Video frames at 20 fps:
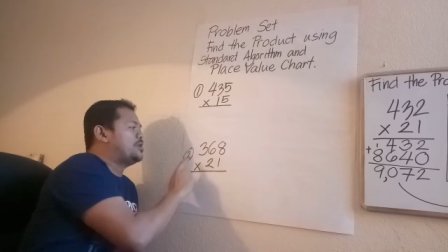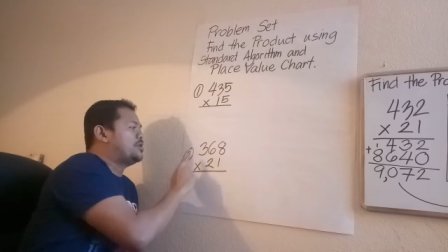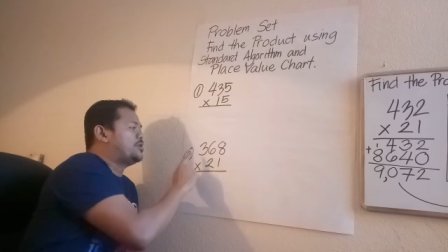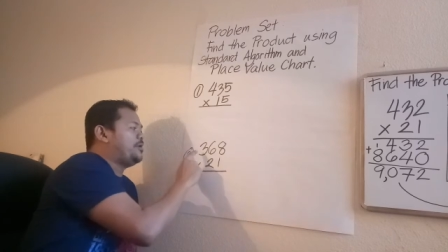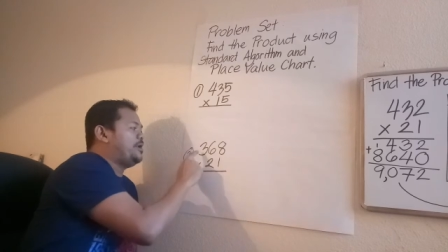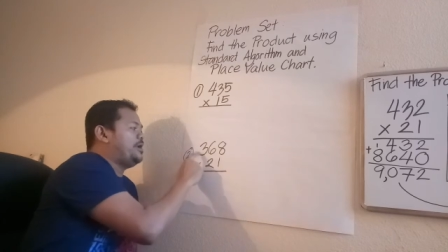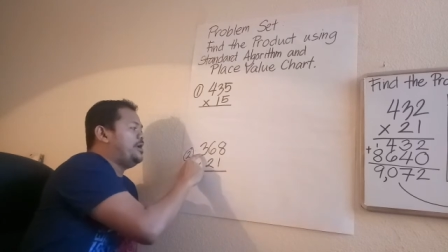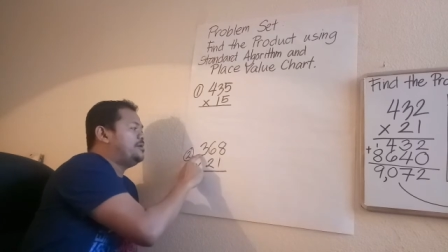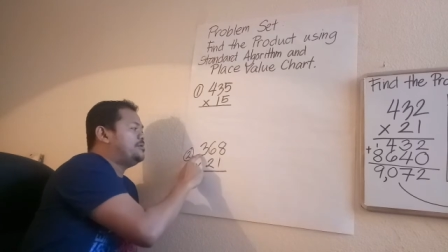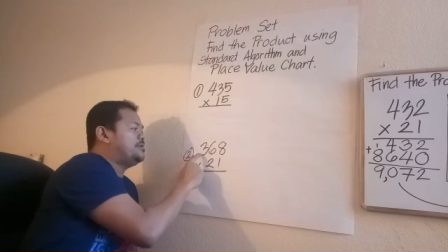
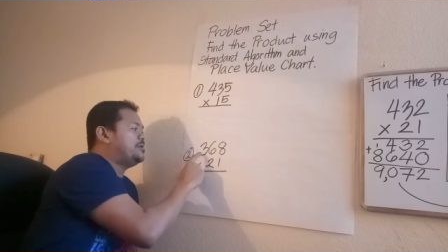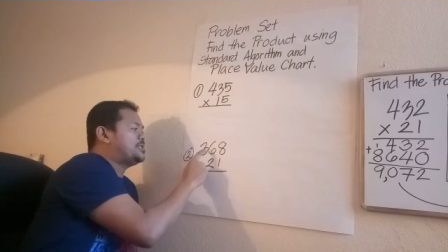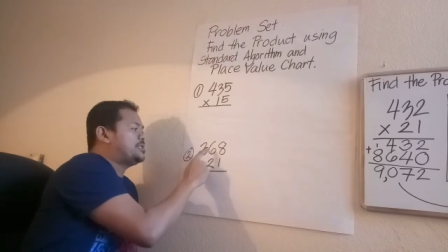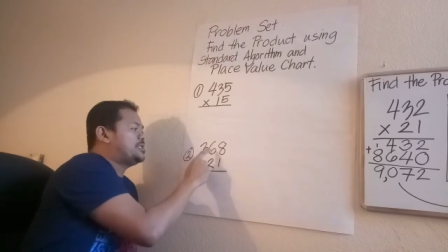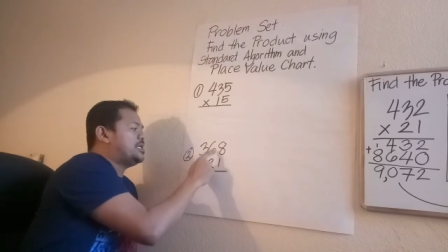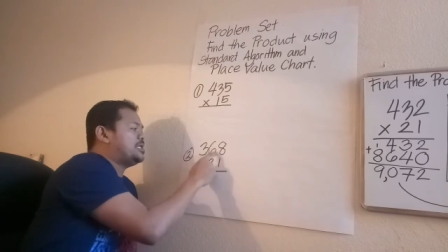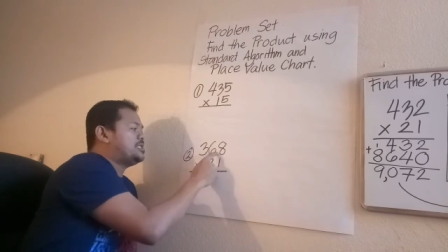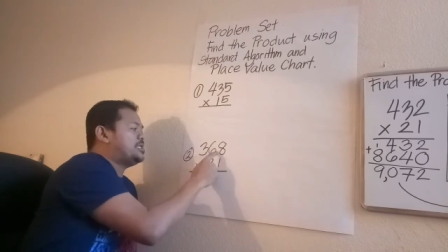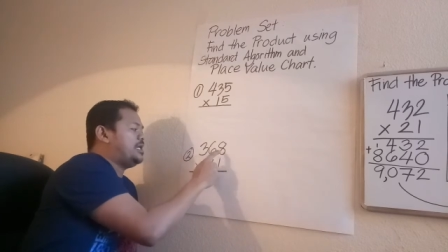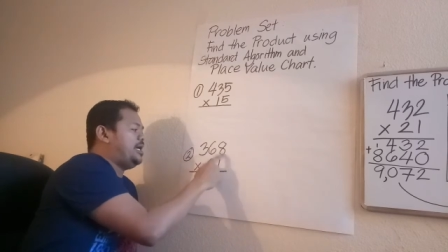
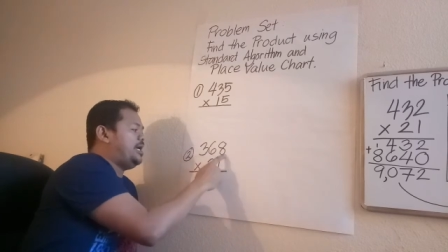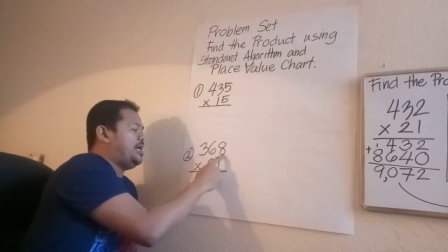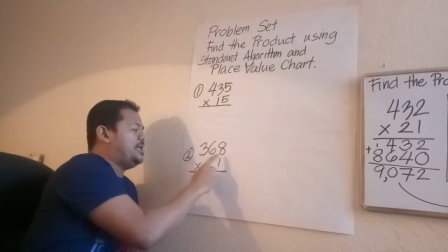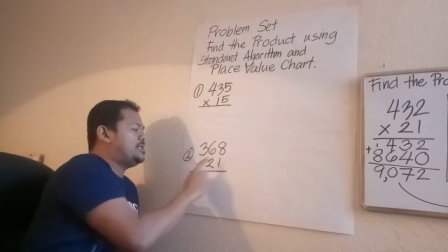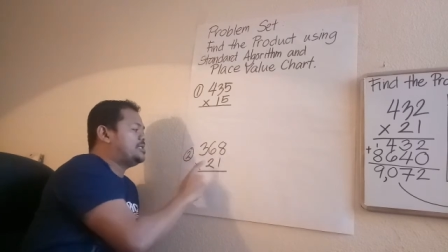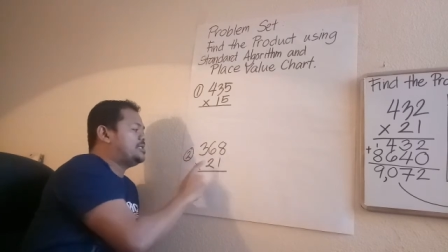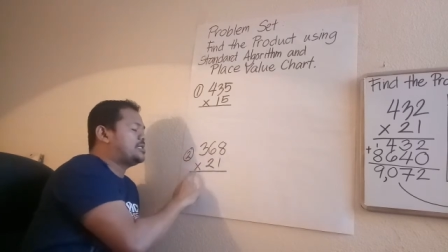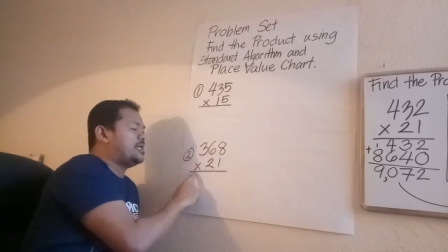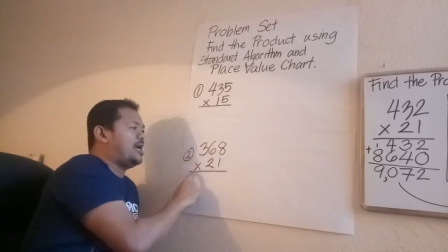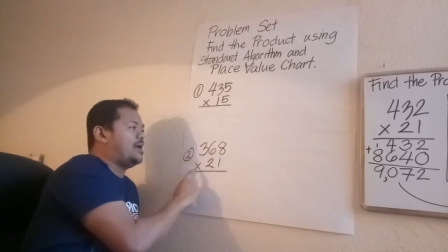
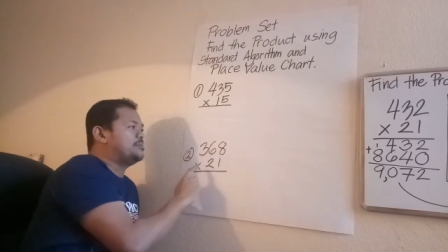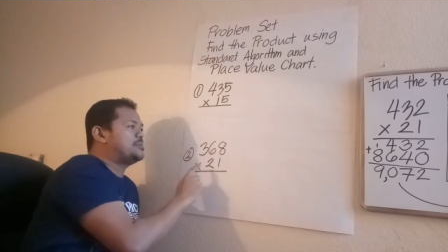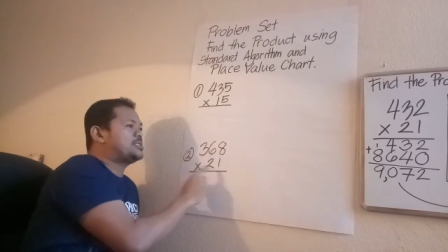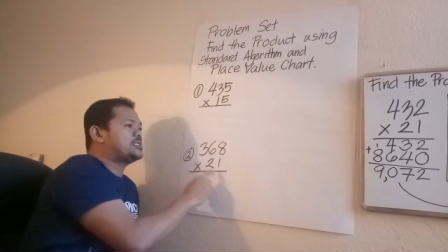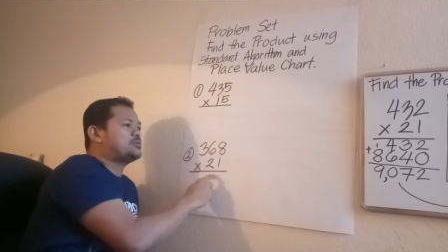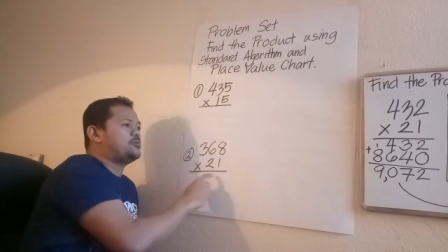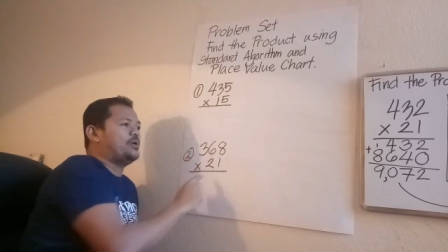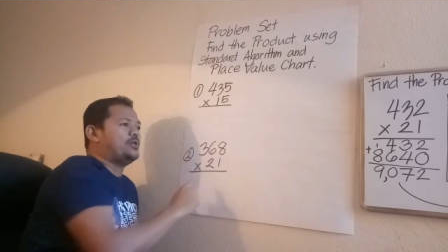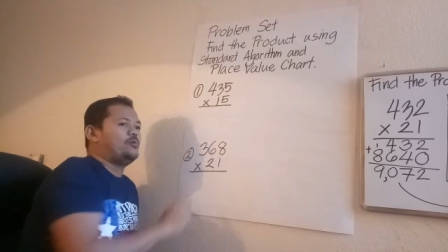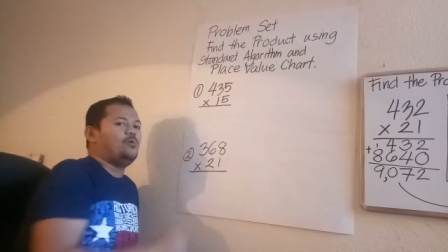368 times
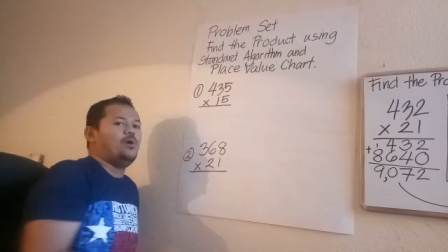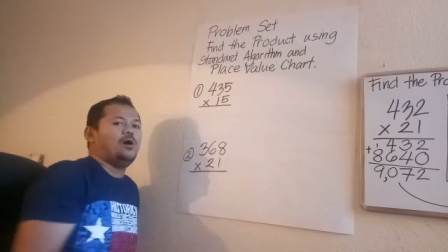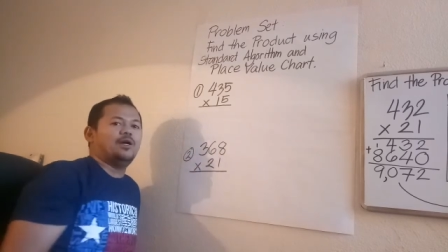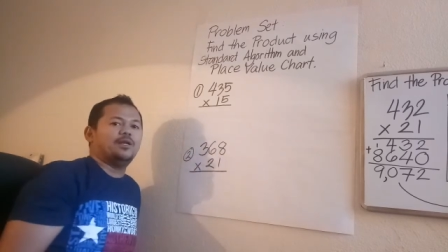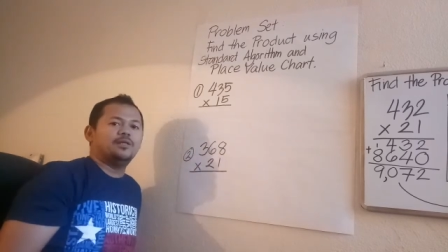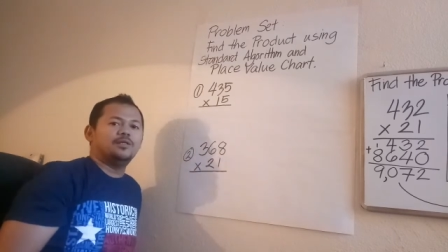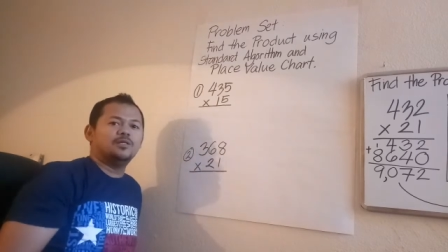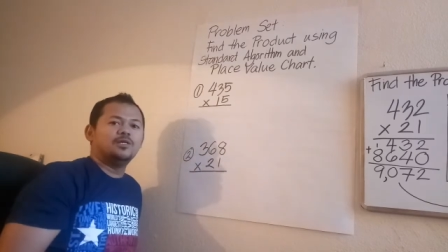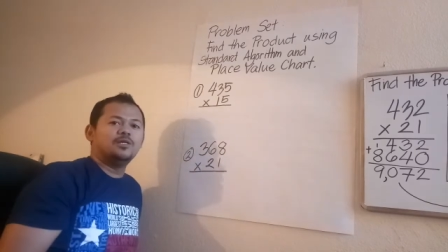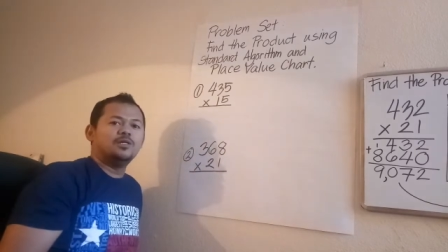
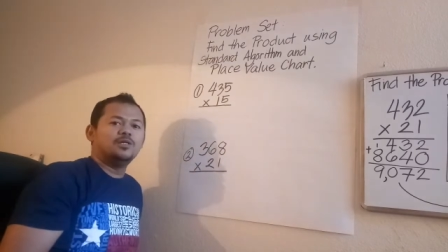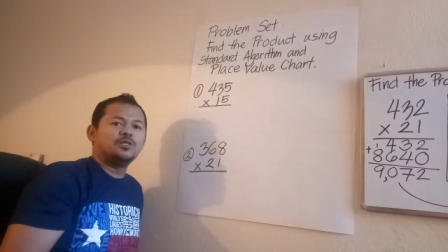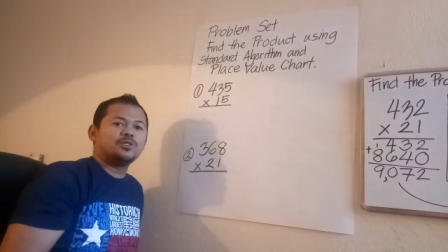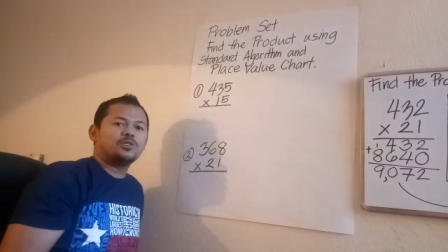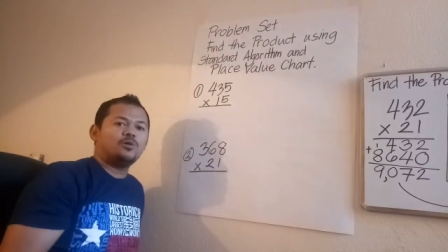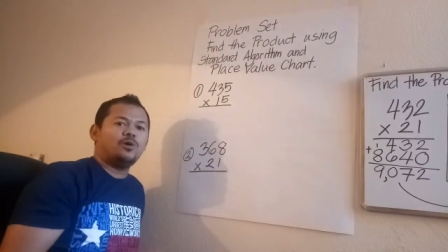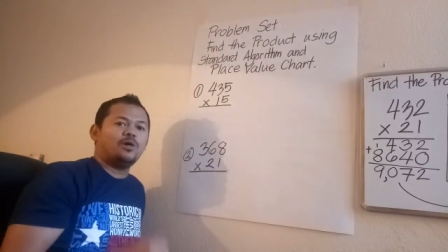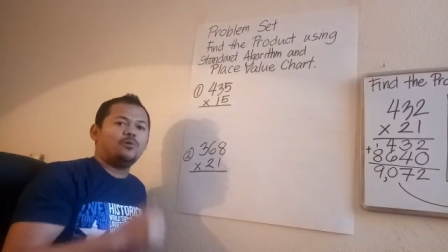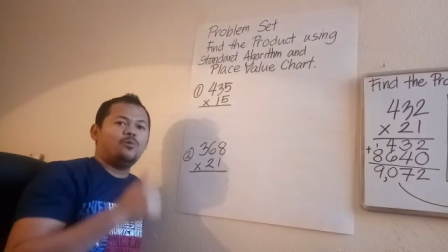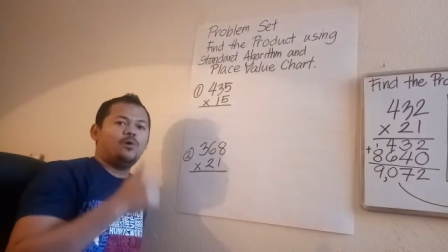21.
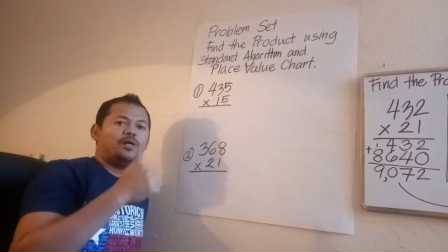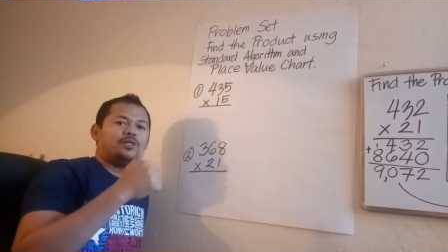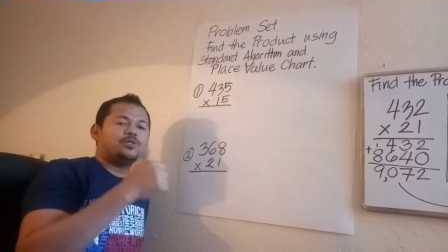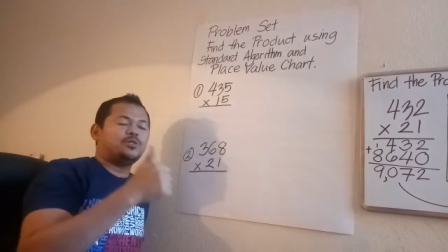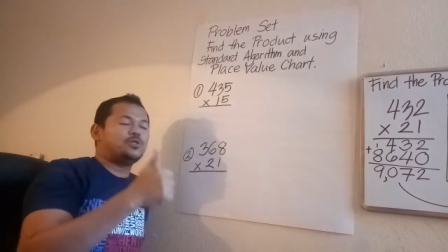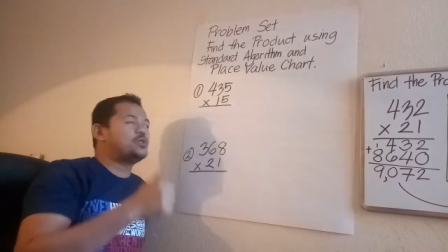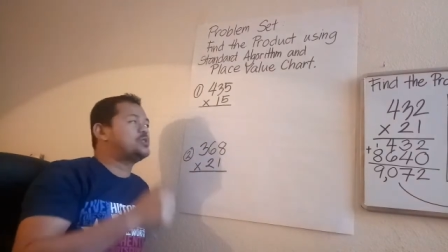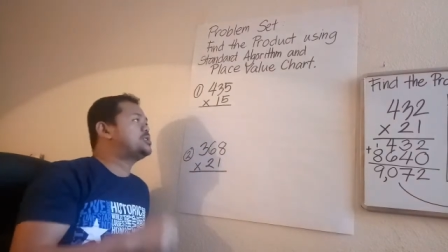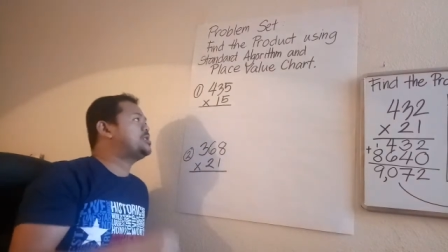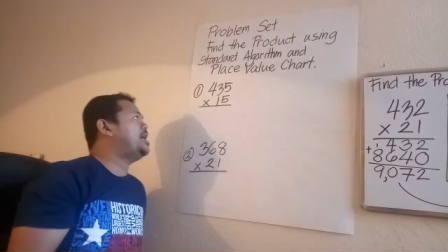So I want
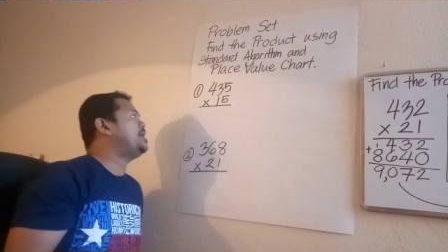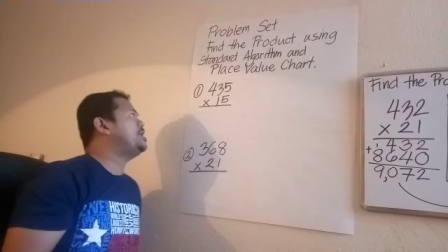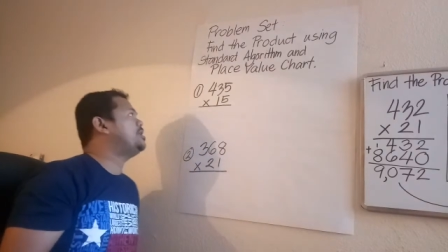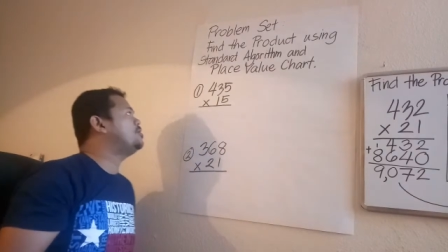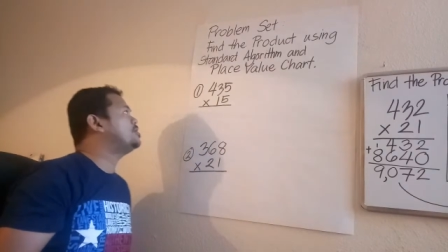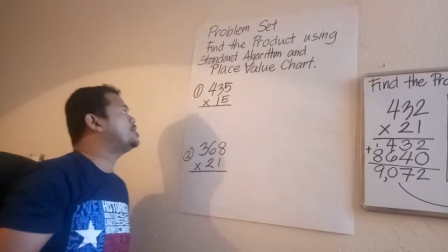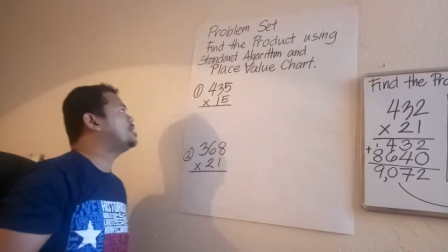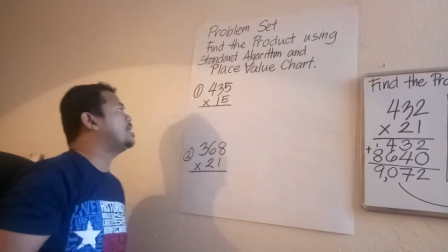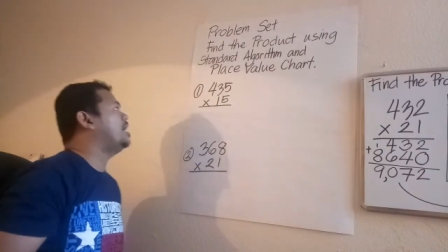you to take your